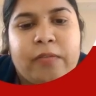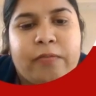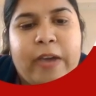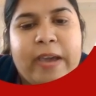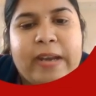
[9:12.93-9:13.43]

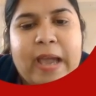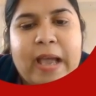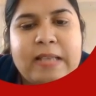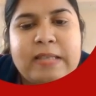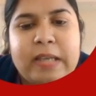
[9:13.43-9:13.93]

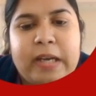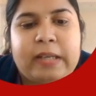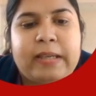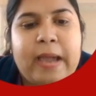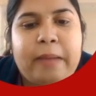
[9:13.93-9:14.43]
whereas
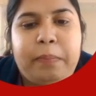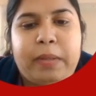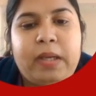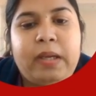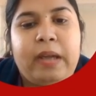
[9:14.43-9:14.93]
it can
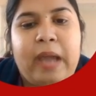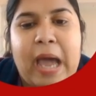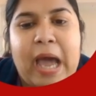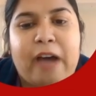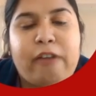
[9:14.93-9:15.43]
be
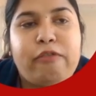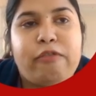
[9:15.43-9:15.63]
have,